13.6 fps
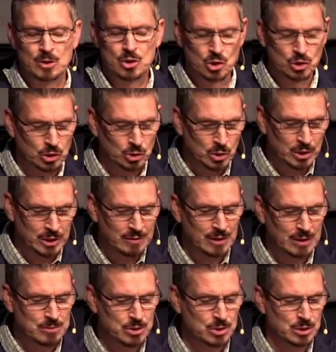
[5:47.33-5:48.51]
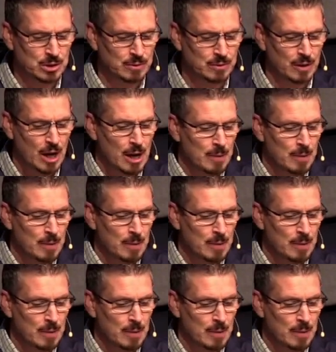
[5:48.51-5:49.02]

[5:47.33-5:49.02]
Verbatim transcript: should the Lord give them to you?